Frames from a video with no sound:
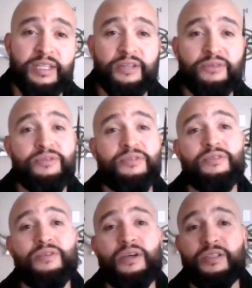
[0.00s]
And they do
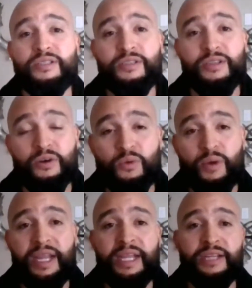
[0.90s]
such
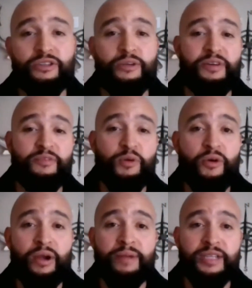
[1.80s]
great interpretive
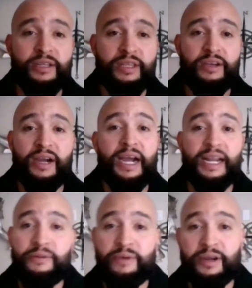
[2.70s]
programs out there. I
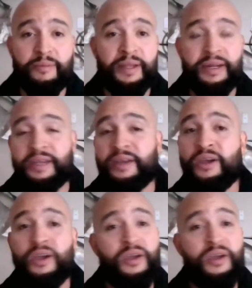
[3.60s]
highly recommend it.